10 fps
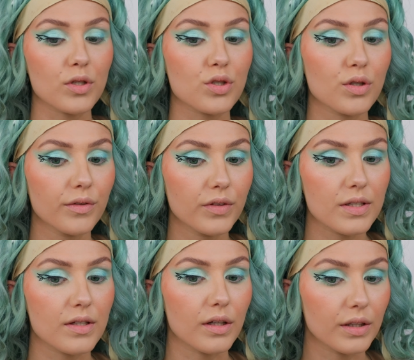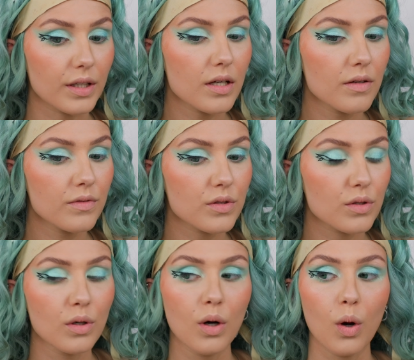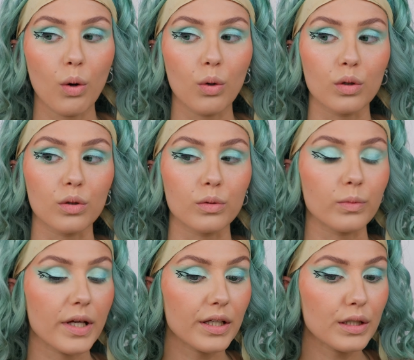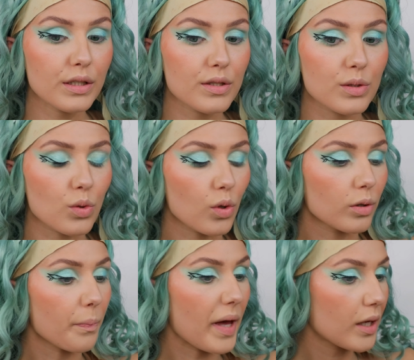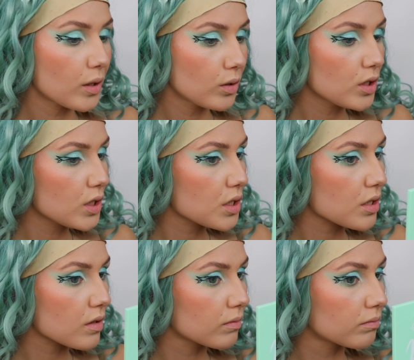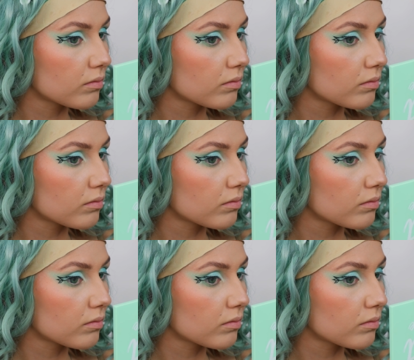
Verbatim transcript: Not sure if these are leaves or wings or petals,